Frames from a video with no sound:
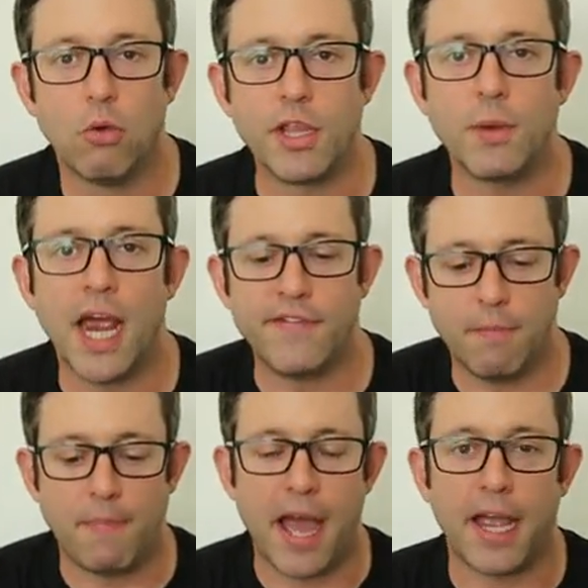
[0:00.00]
When you have the
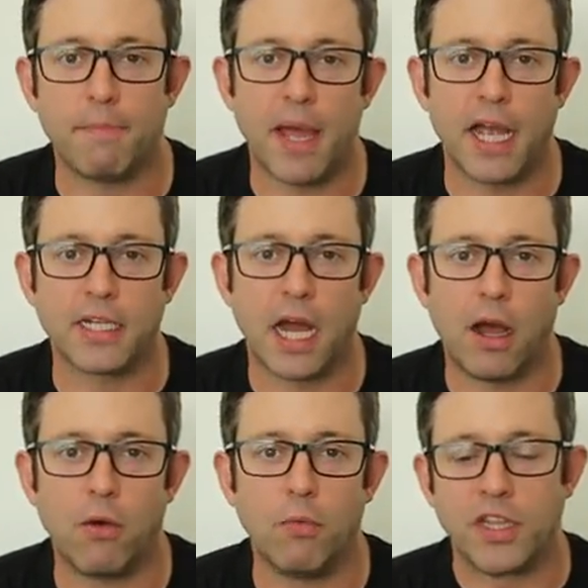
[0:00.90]
bag packed
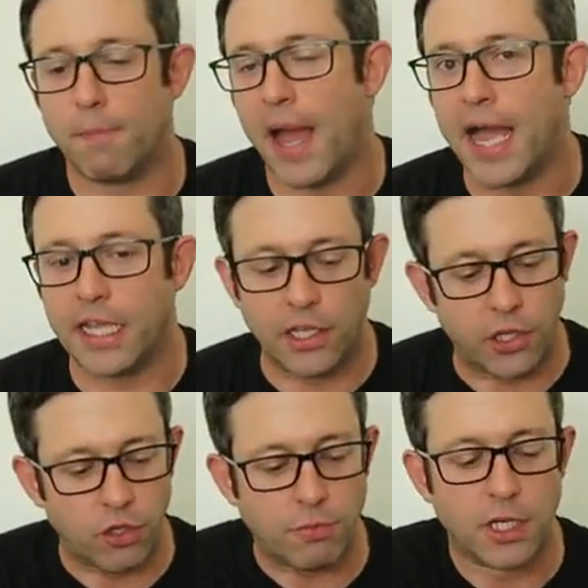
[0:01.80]
out with the packing
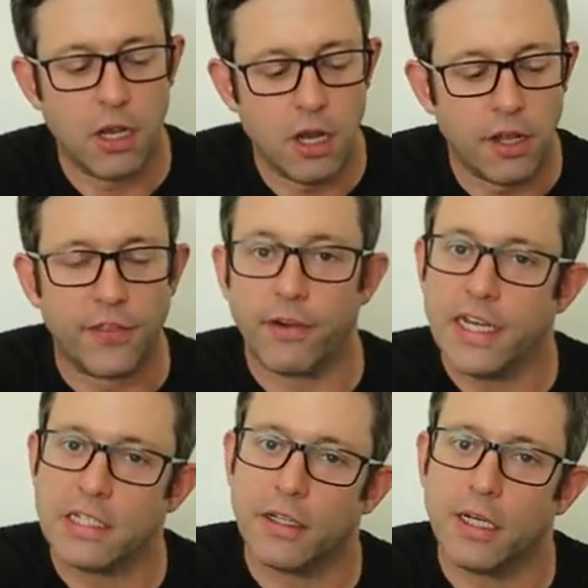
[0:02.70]
cubes, there
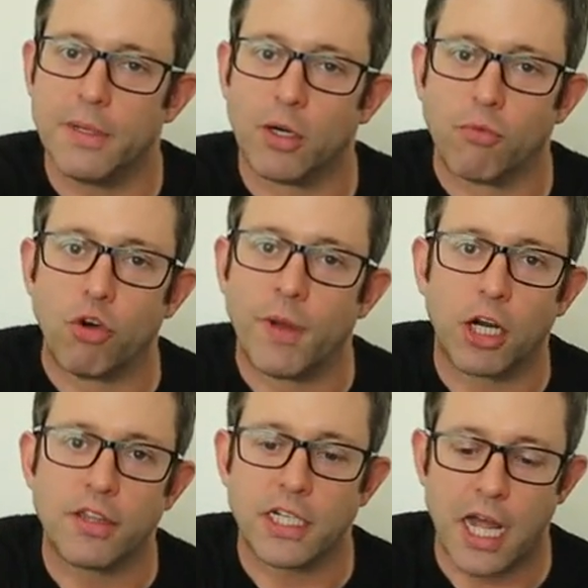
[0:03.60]
is a little bit of room
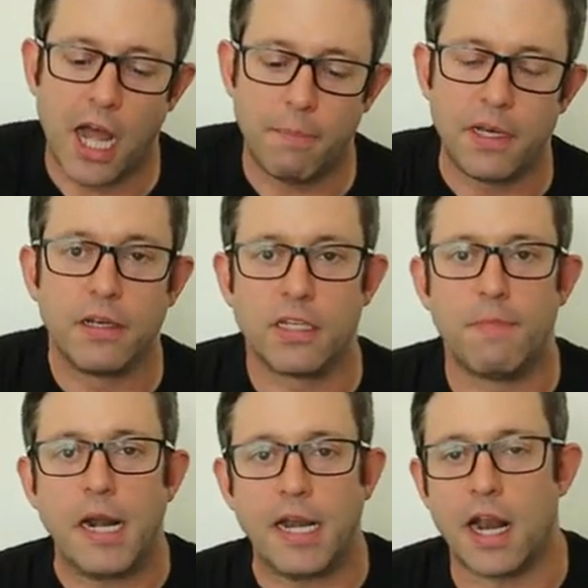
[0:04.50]
here on the top, and
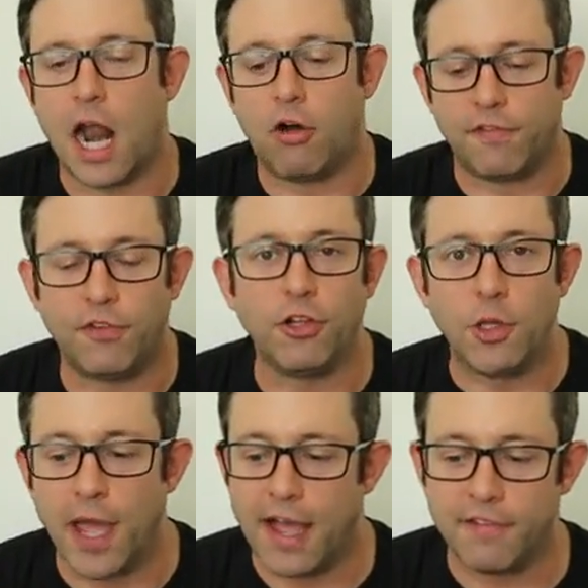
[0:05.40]
depending on how full
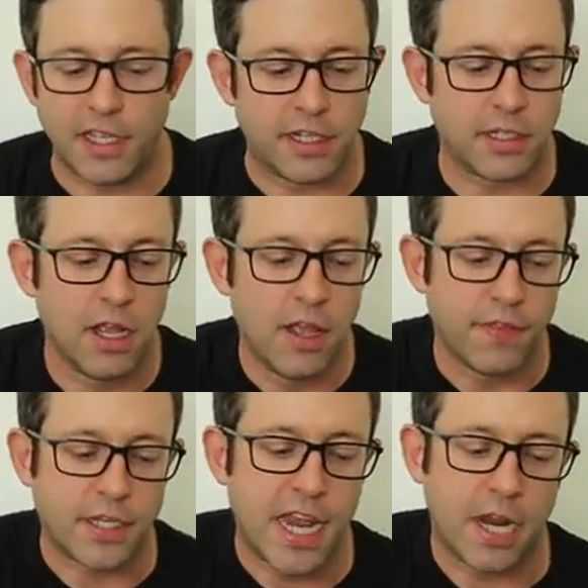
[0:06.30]
you have these,
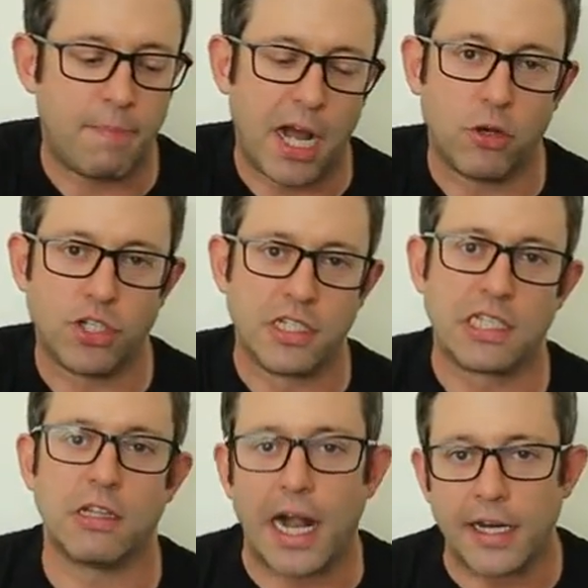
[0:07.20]
the tech pouch can
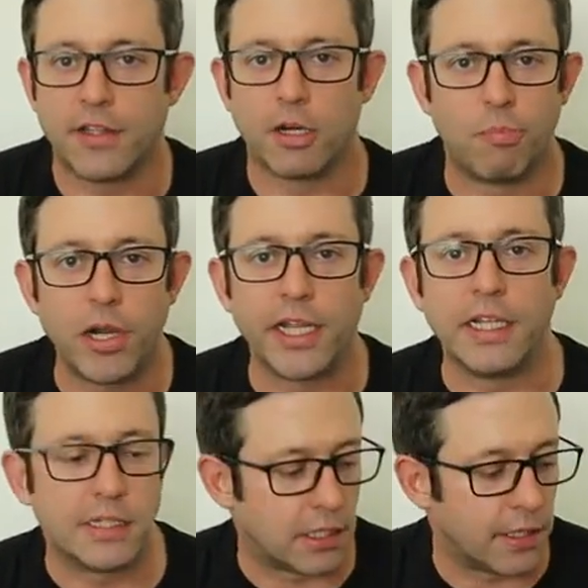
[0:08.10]
slide in there pretty
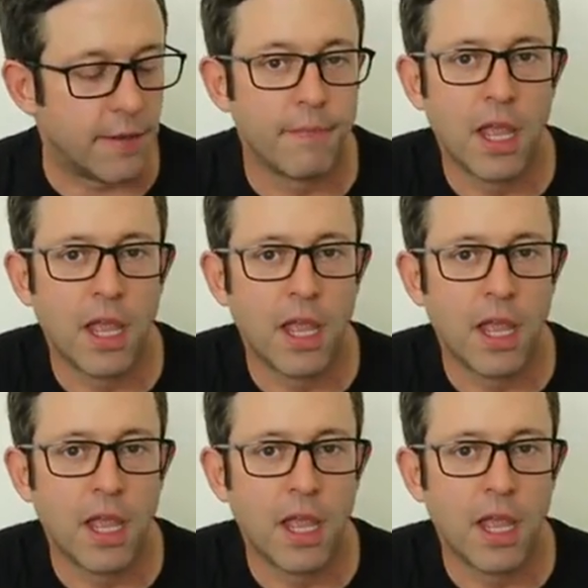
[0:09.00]
easily.